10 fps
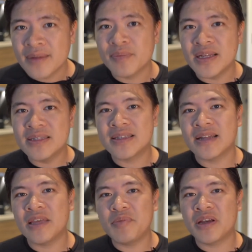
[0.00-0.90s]
means
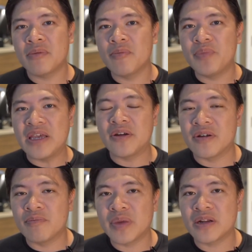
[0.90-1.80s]
that they become a bigger
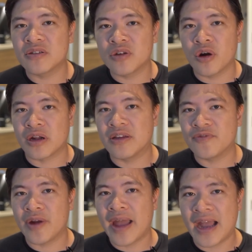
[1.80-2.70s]
and bigger target
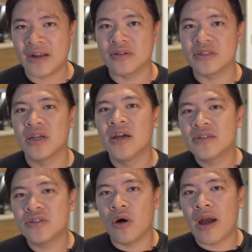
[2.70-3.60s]
for hackers.
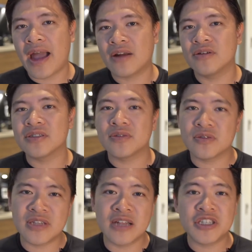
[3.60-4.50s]
So hackers,
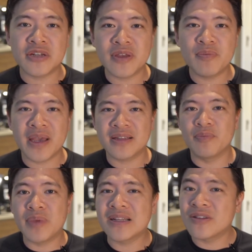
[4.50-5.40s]
yeah, generally pick the
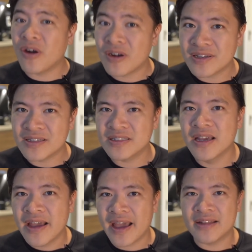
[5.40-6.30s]
big targets
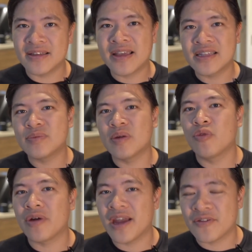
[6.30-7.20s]
and they can spend
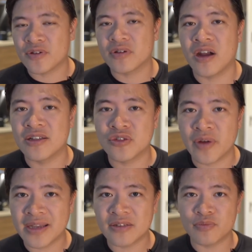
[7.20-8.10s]
more effort on
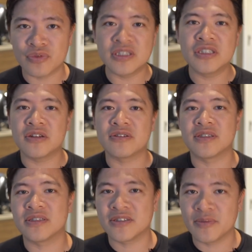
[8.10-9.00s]
trying to breach their
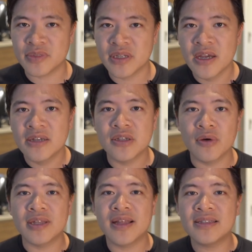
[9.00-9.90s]
systems.
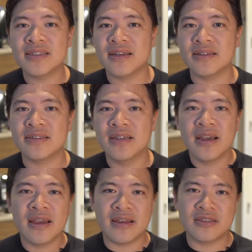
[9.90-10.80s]
So in that sense,
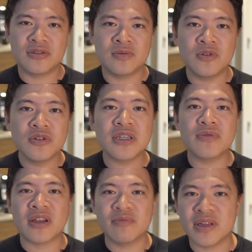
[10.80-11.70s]
it's usually
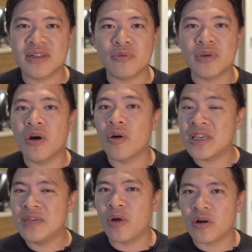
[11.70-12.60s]
recommended that we all
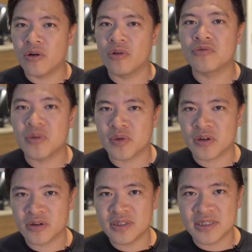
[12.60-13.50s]
keep our own
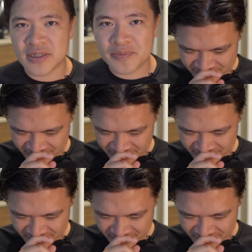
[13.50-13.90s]
cryptocurrency.